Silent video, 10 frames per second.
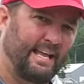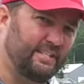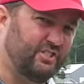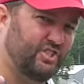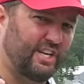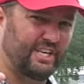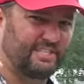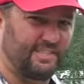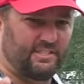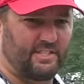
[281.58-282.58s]
and
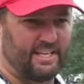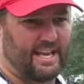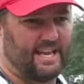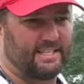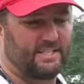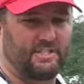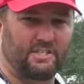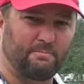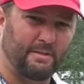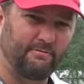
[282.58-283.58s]
jigs and jig heads,
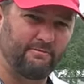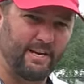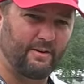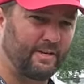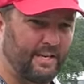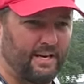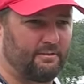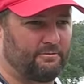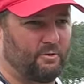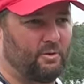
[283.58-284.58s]
just be very
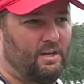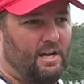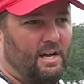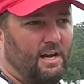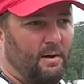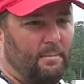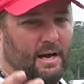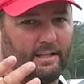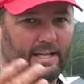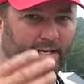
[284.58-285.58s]
careful
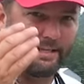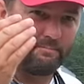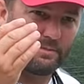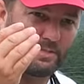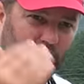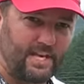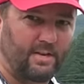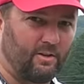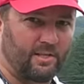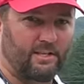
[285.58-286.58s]
about letting them
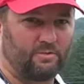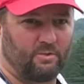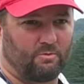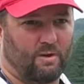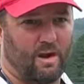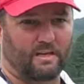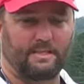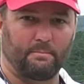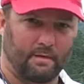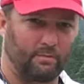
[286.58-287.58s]
settle into the
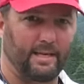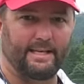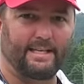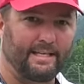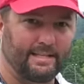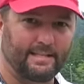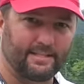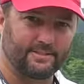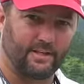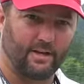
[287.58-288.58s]
rocks and be ready to get
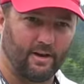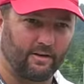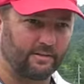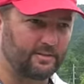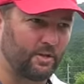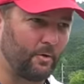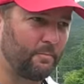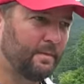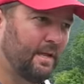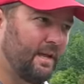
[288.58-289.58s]
things unhung.
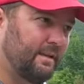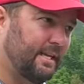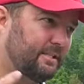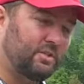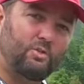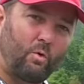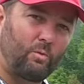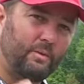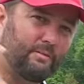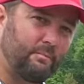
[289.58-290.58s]
So that's a
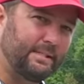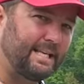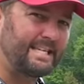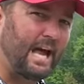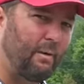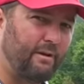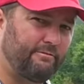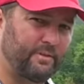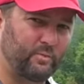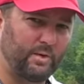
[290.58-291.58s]
short one, but that's how I
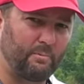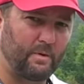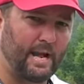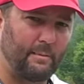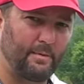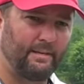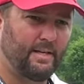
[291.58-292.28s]
fish riprap.